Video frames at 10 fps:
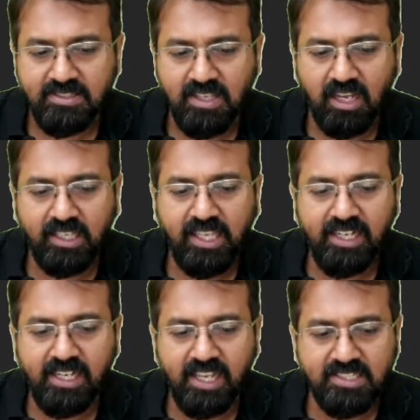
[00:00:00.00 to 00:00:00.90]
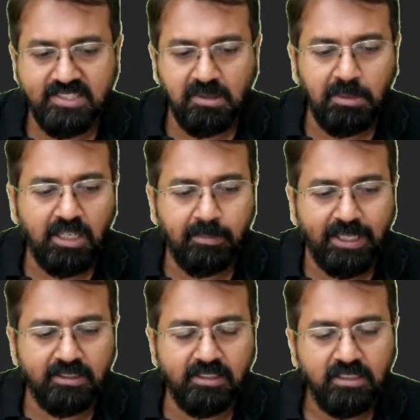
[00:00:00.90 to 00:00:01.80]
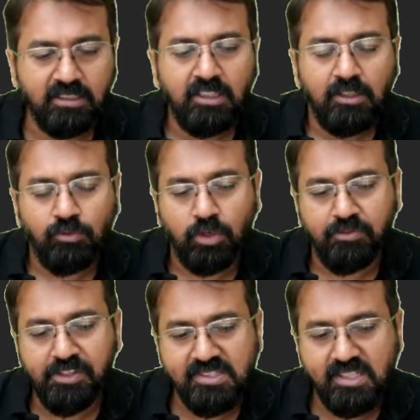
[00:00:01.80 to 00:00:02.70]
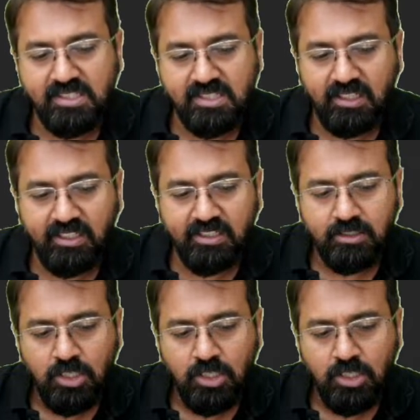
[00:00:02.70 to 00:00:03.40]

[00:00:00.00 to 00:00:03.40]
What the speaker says: Again, it's similar method what we discussed earlier.